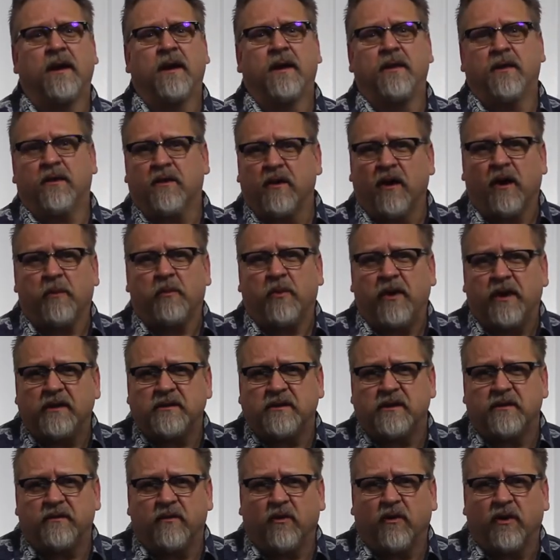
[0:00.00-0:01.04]
the
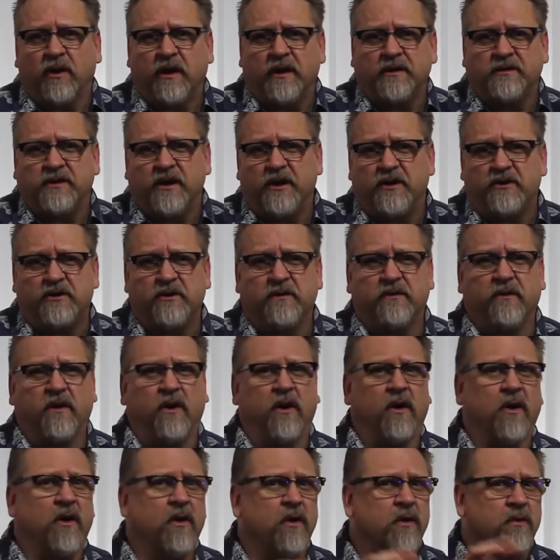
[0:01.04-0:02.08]
comprehensive organization of
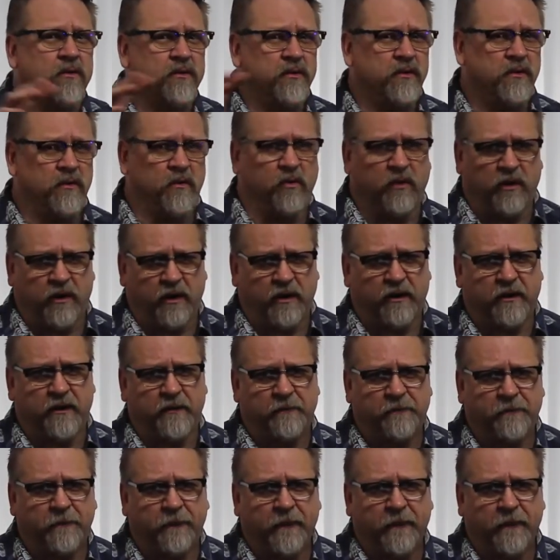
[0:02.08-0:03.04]
all your work.